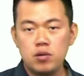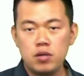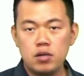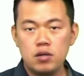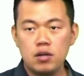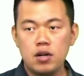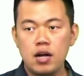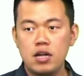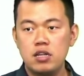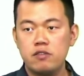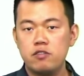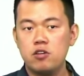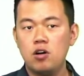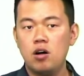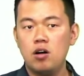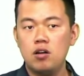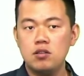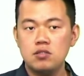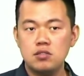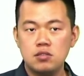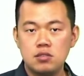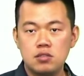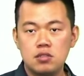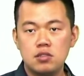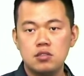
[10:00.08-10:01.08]
kind of
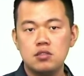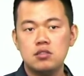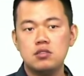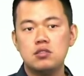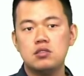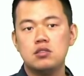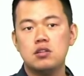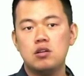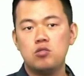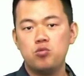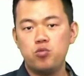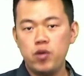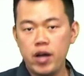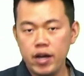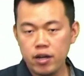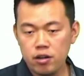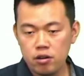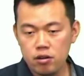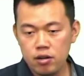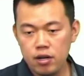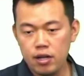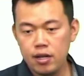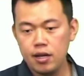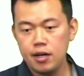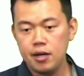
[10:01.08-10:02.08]
constant,
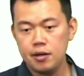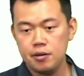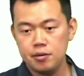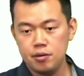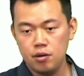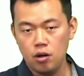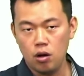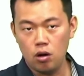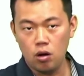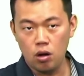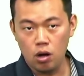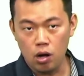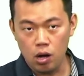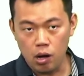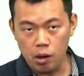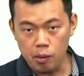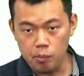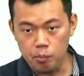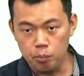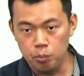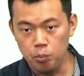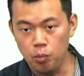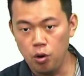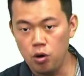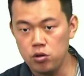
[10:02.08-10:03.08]
regular
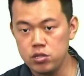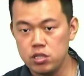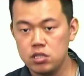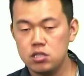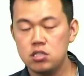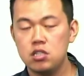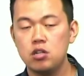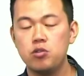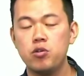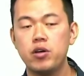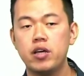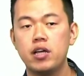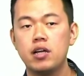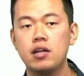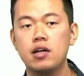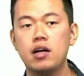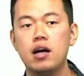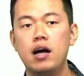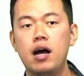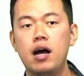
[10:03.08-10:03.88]
monitoring